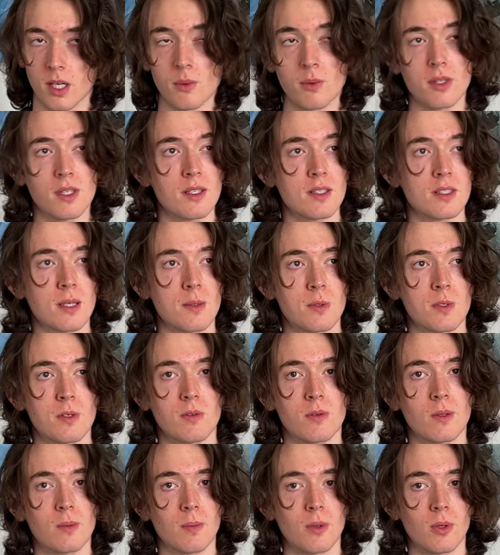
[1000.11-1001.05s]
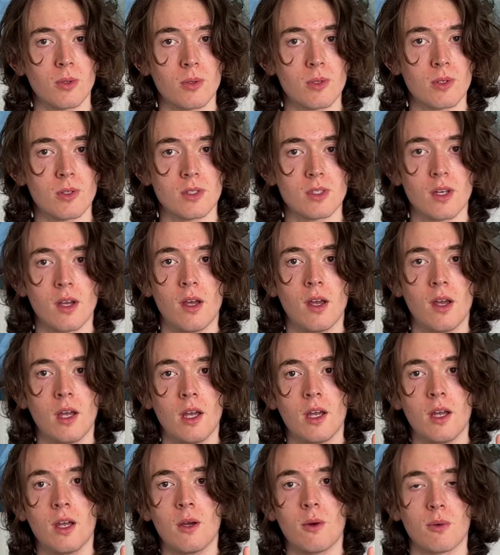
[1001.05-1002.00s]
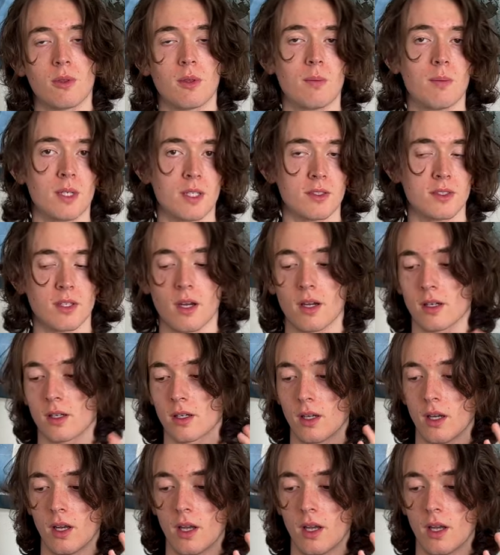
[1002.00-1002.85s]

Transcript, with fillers: with the exception of the boulders, the big sock.